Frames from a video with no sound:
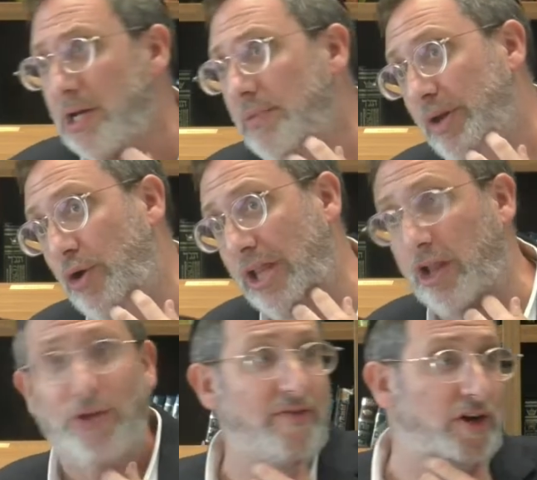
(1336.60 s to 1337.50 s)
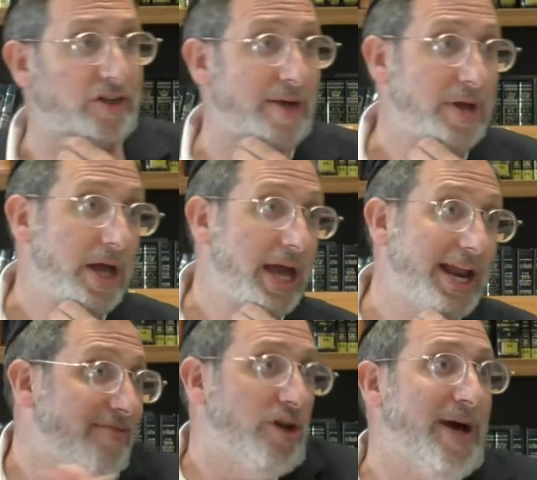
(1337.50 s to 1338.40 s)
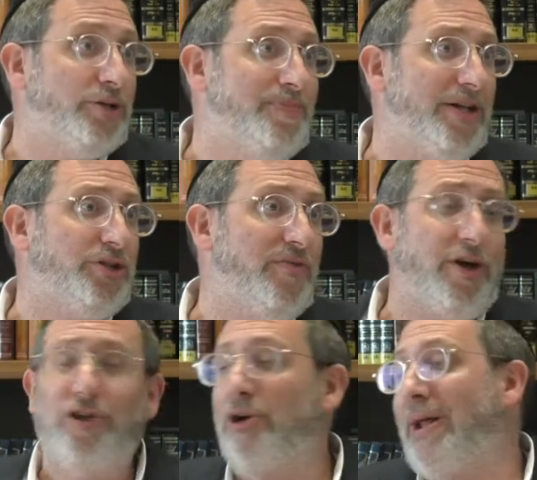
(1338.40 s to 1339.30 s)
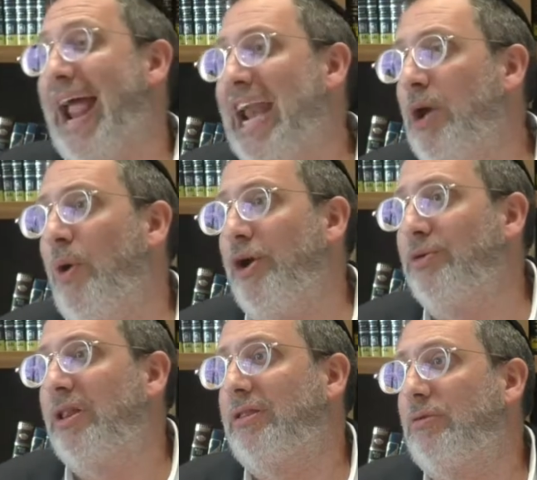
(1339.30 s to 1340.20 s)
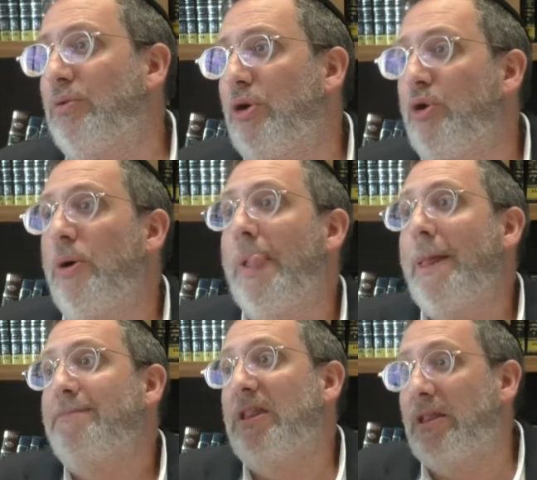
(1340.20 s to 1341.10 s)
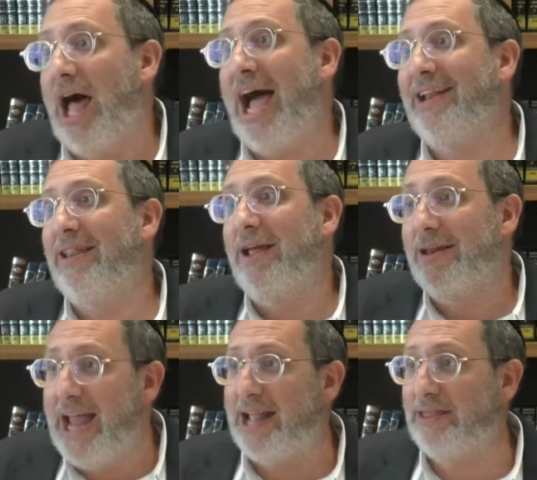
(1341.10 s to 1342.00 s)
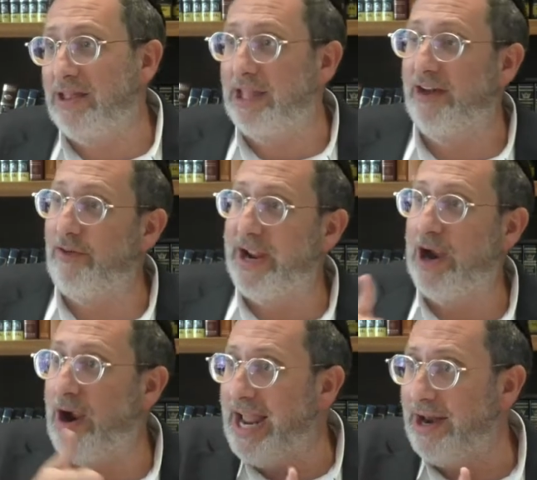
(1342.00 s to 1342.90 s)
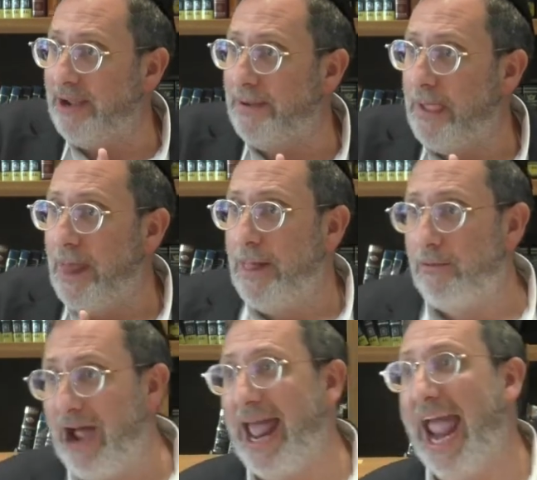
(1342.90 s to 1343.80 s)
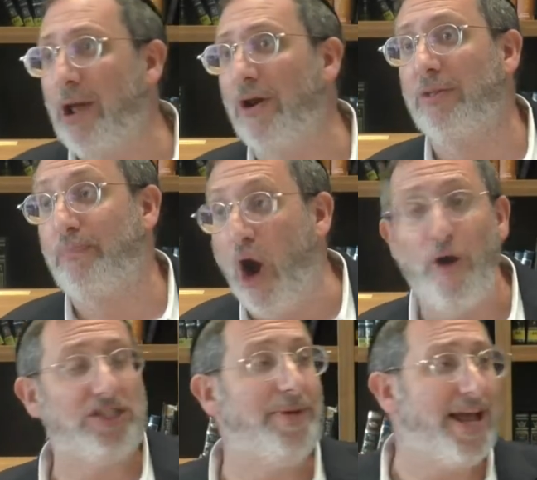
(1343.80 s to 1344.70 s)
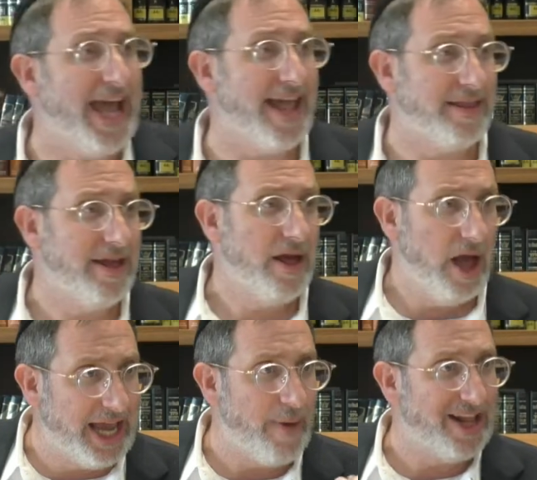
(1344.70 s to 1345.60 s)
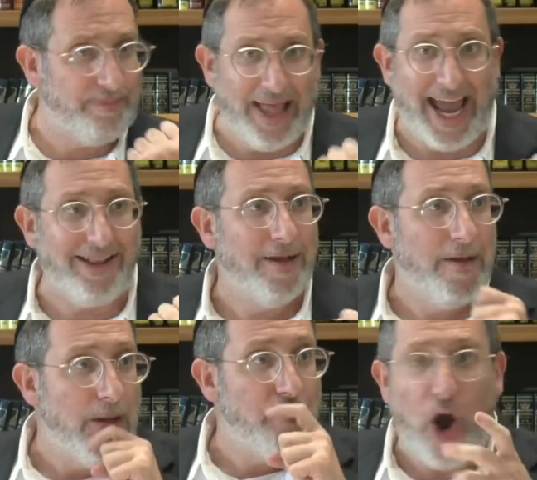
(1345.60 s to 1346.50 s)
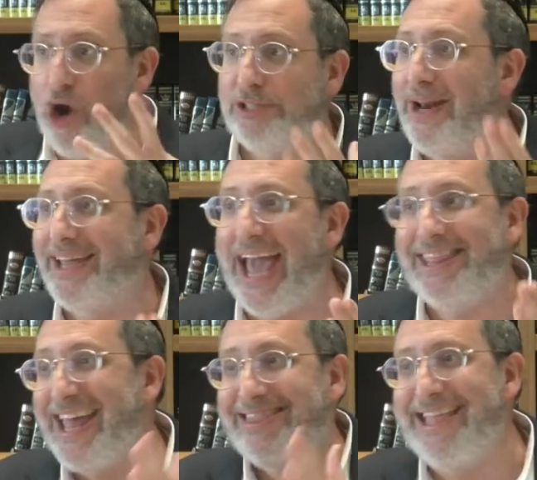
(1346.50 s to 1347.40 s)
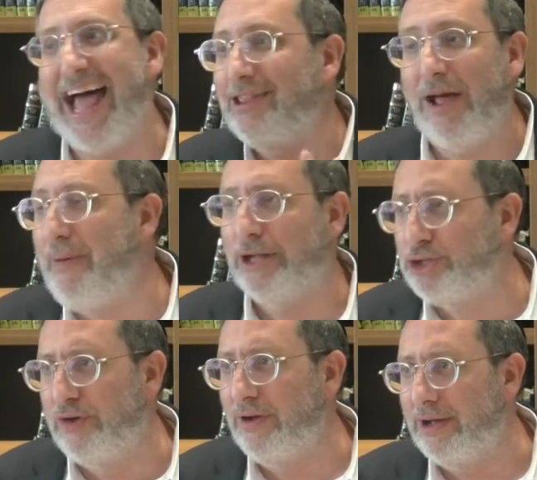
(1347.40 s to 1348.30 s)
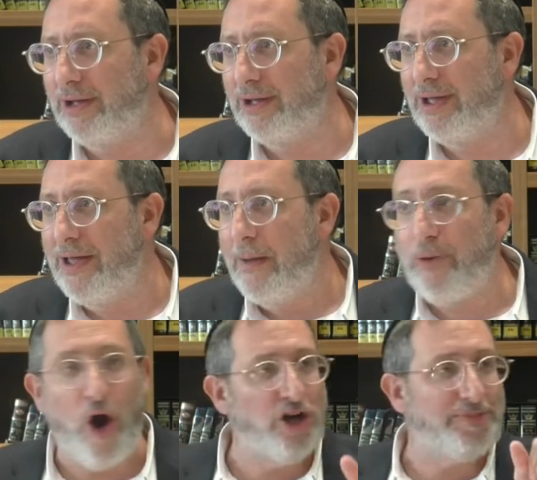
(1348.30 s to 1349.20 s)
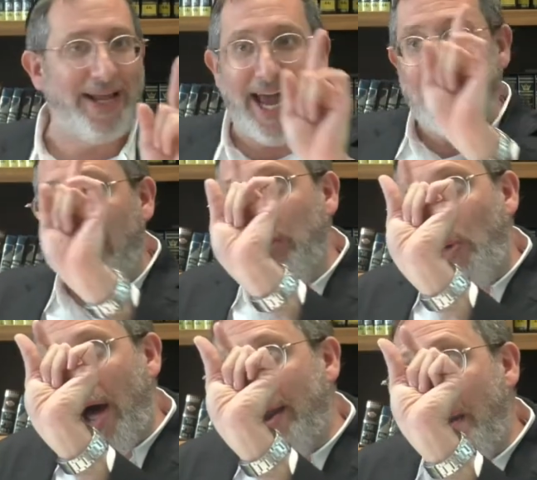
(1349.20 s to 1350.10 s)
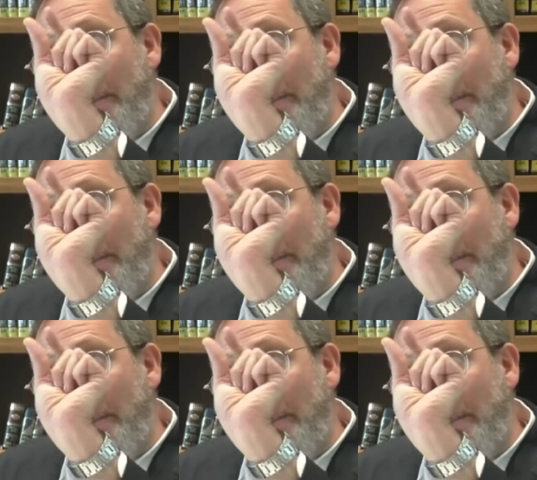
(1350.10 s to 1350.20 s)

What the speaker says: because it's so difficult to him, he didn't talk about tshuva. He could talk about anyone who decides not to sin from here on in. Right? Anyone who's perish menachet. Again, we explained, perish menachet is not about tshuva. Perish menachet is only one